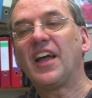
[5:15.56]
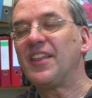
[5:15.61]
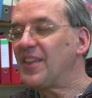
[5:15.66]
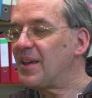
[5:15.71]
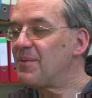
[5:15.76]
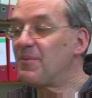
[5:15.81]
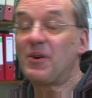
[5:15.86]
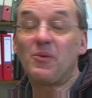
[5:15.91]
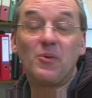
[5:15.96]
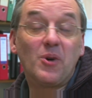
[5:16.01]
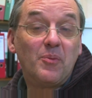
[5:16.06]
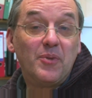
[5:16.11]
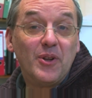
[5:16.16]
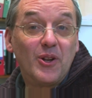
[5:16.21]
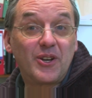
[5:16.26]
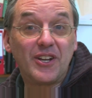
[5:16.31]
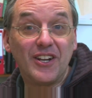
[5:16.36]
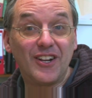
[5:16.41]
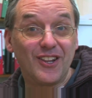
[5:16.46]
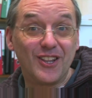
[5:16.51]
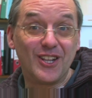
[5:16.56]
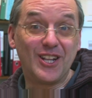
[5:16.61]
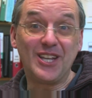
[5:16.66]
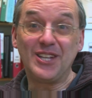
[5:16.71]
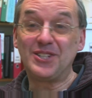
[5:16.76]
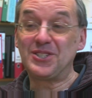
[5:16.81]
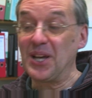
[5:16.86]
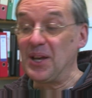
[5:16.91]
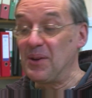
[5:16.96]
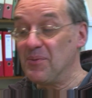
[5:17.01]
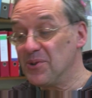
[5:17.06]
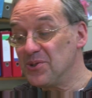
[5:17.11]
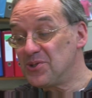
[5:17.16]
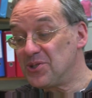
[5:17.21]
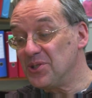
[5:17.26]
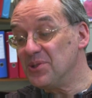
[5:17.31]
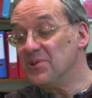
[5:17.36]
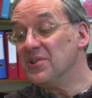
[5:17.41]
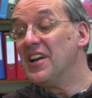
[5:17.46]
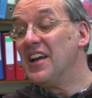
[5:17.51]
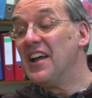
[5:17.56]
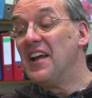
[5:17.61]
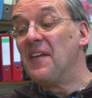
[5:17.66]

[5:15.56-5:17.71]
And they might well be looking at the league tables too.